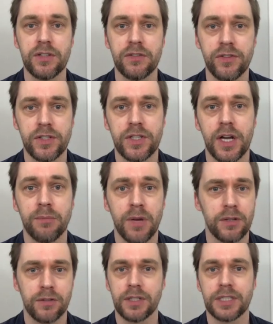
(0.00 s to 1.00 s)
first thing. I'm
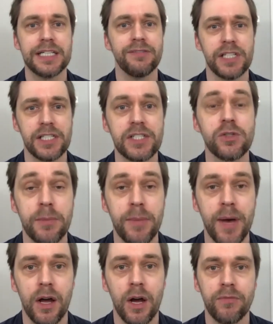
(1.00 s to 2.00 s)
like, see if this will be
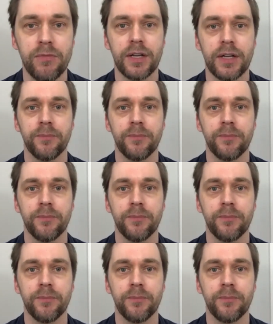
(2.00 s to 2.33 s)
better, hopefully.